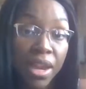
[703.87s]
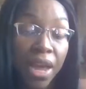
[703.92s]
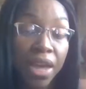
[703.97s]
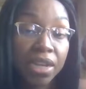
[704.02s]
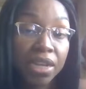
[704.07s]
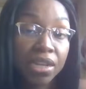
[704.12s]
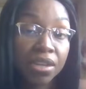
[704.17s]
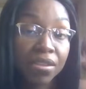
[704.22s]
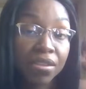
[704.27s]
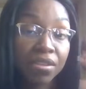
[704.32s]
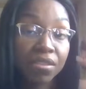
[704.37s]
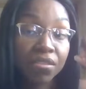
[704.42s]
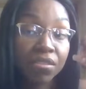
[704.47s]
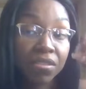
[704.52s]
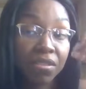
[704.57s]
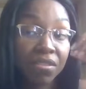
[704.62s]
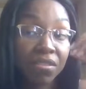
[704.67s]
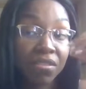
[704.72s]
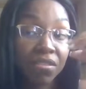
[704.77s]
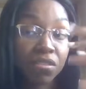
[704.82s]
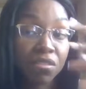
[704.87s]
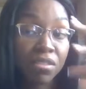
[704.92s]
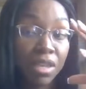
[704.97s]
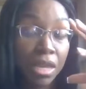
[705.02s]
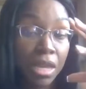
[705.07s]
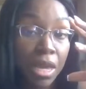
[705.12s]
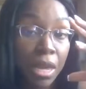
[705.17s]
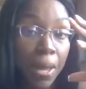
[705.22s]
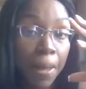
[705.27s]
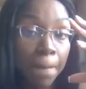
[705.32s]
I needed to
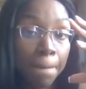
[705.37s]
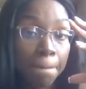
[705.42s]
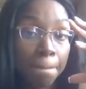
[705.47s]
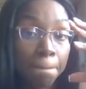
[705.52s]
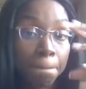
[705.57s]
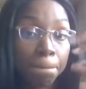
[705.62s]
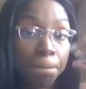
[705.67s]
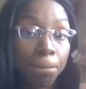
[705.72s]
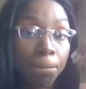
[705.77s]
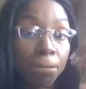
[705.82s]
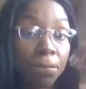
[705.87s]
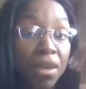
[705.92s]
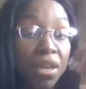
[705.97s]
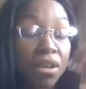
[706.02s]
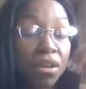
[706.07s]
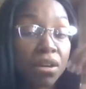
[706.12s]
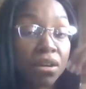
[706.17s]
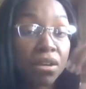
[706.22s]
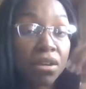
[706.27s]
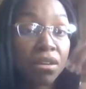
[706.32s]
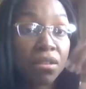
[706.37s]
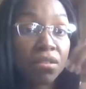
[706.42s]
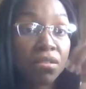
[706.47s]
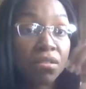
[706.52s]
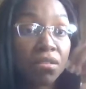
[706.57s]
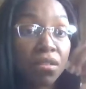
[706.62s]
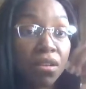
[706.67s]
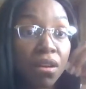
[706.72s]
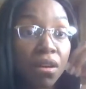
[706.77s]
see because